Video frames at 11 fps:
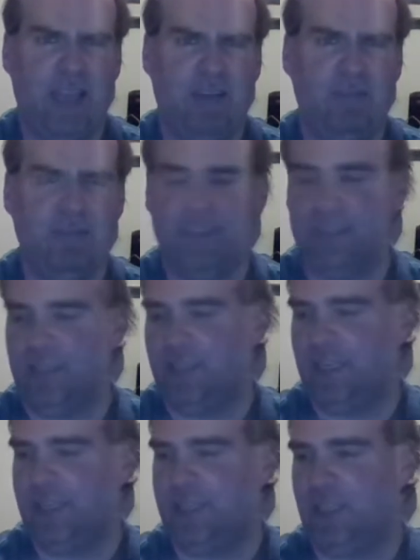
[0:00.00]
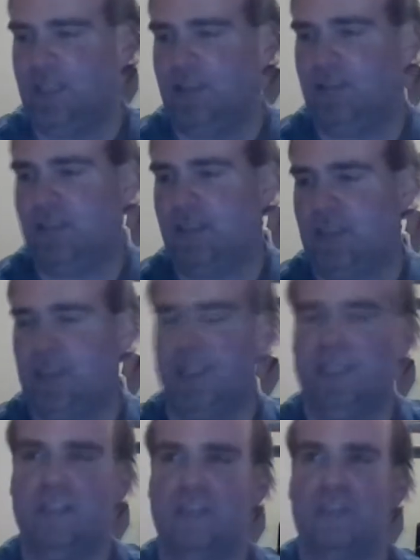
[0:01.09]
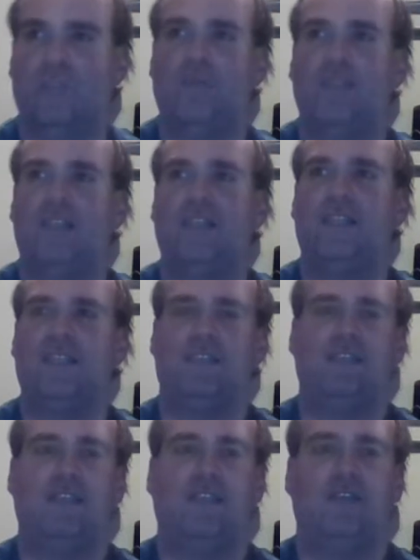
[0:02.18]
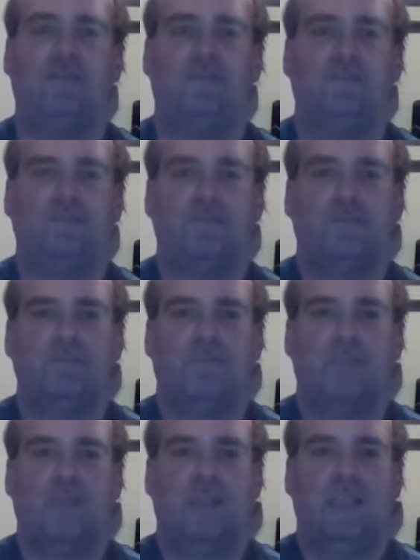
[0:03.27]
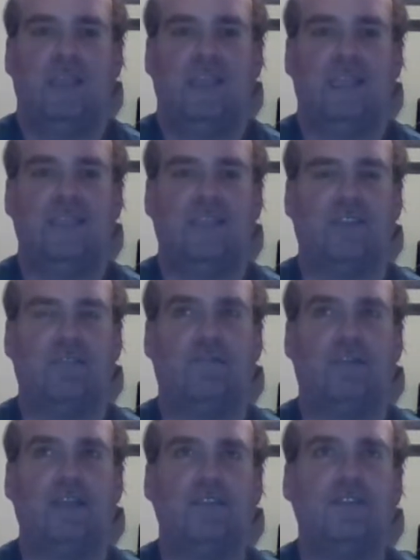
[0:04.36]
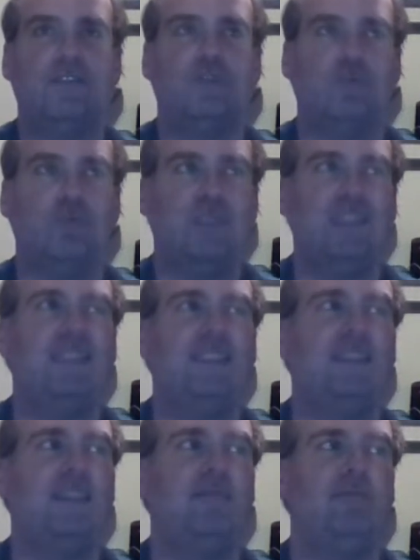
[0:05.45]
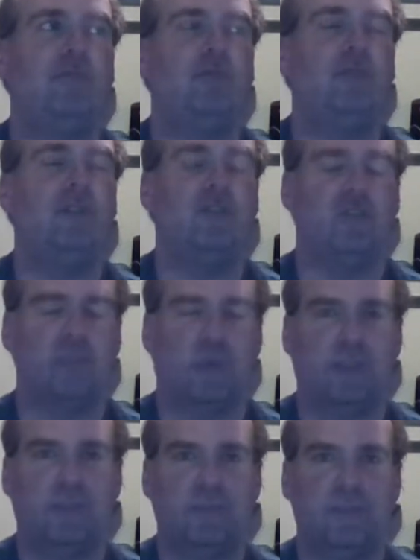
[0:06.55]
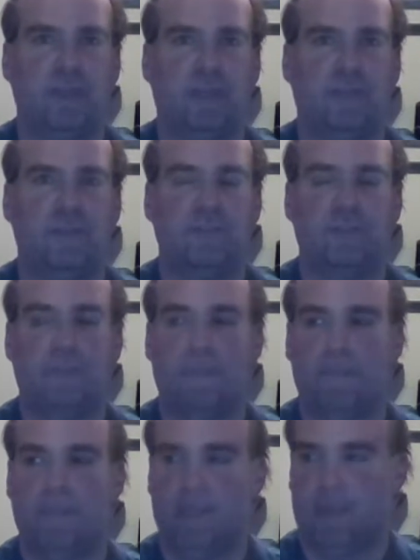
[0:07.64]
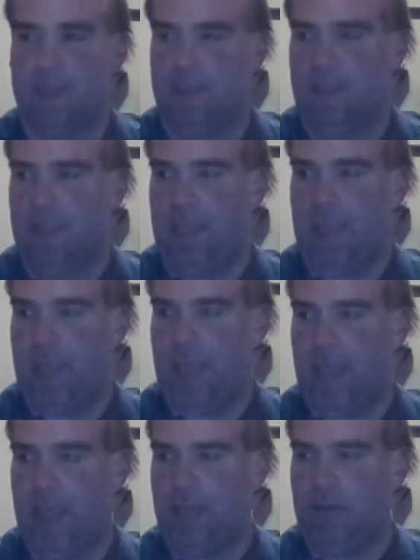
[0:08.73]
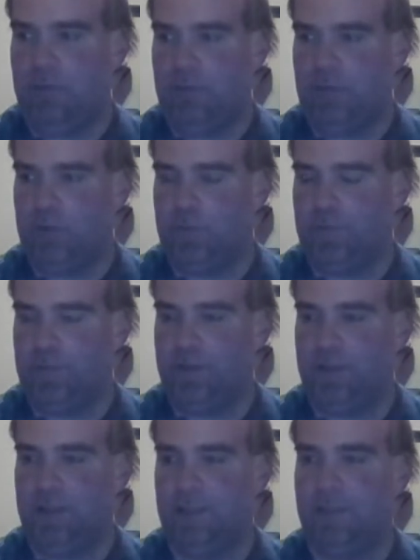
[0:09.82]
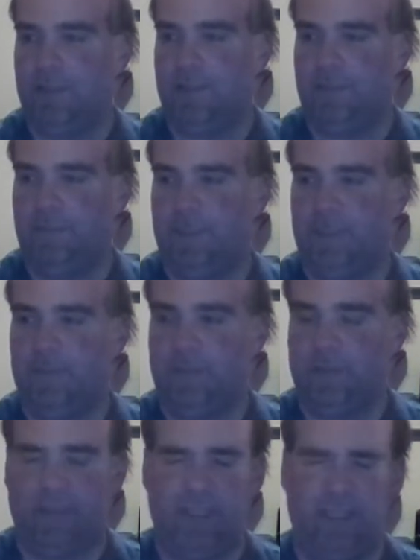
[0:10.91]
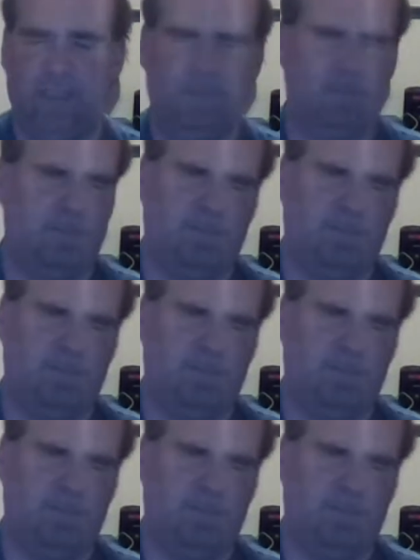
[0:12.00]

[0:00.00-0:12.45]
is that the wrestlers really seem to enjoy themselves. And when you put the WWE booking team, I, don't, I have no idea who it is Vince, Triple H,